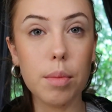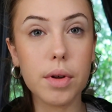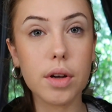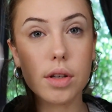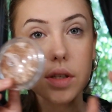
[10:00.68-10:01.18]

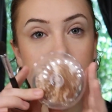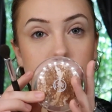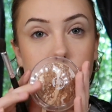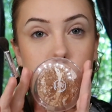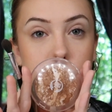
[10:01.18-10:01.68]
Because
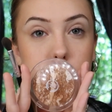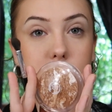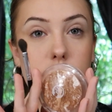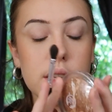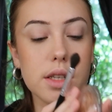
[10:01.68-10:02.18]
of the shimmer
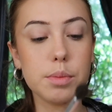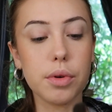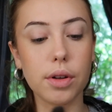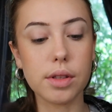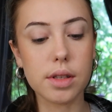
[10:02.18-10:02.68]
in this
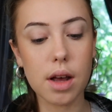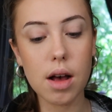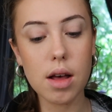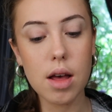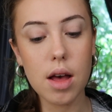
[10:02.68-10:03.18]

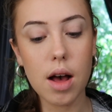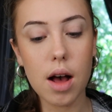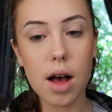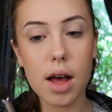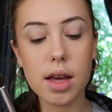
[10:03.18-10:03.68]
bronzer,
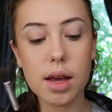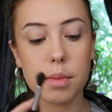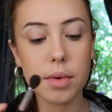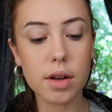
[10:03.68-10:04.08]
I am